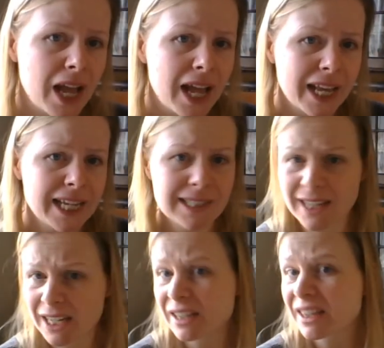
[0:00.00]
He
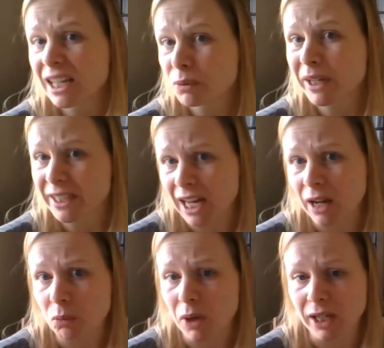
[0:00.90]
said that went
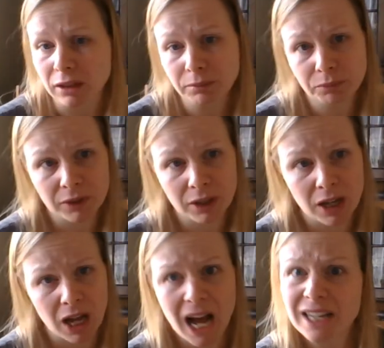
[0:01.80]
down well.
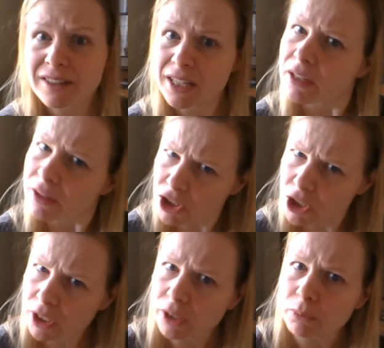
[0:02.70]
I said the
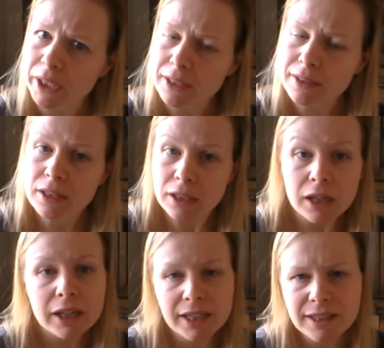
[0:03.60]
chicken wings.
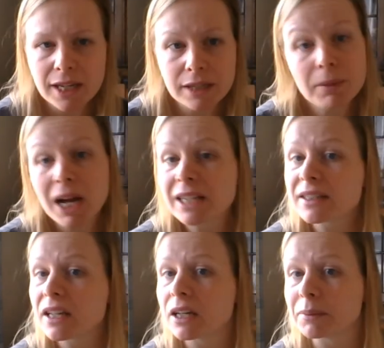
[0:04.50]
He said my
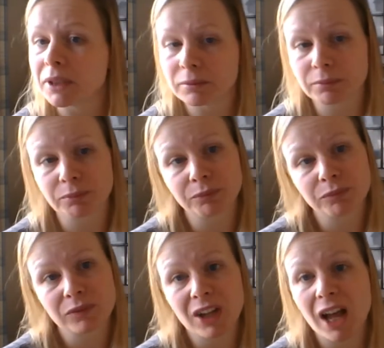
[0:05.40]
sermon.
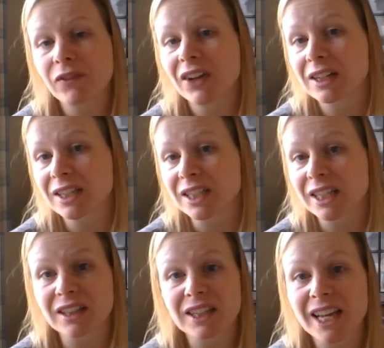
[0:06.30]
I felt it
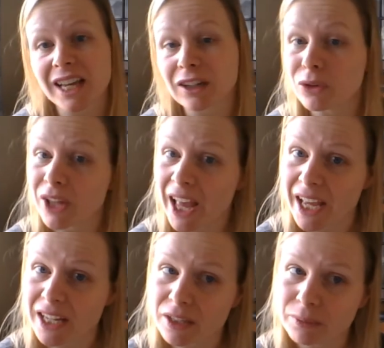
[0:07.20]
hit the nail on the
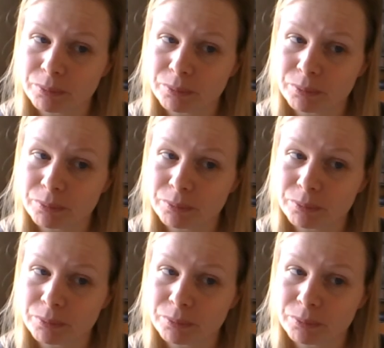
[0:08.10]
head.